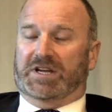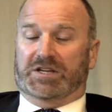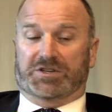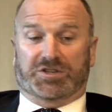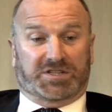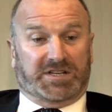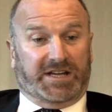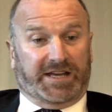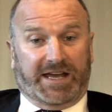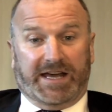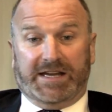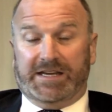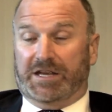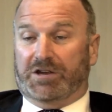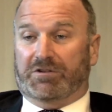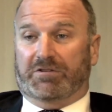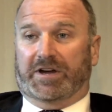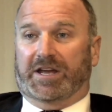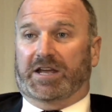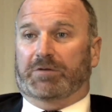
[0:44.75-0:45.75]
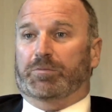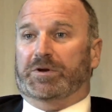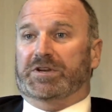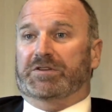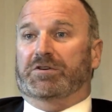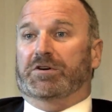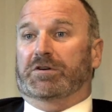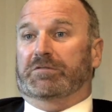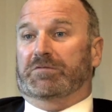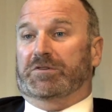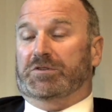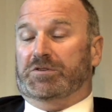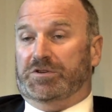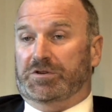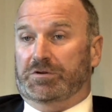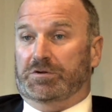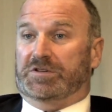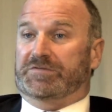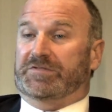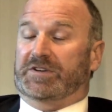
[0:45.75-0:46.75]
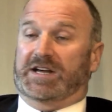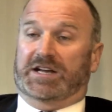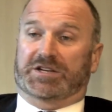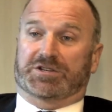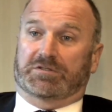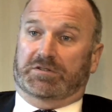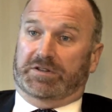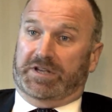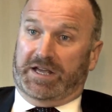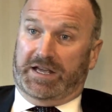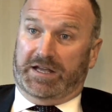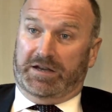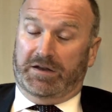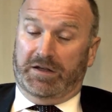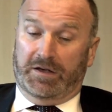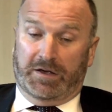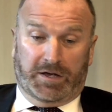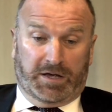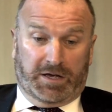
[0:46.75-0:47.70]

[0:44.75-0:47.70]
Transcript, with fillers: And just like any crime, when you've got huge financial gain,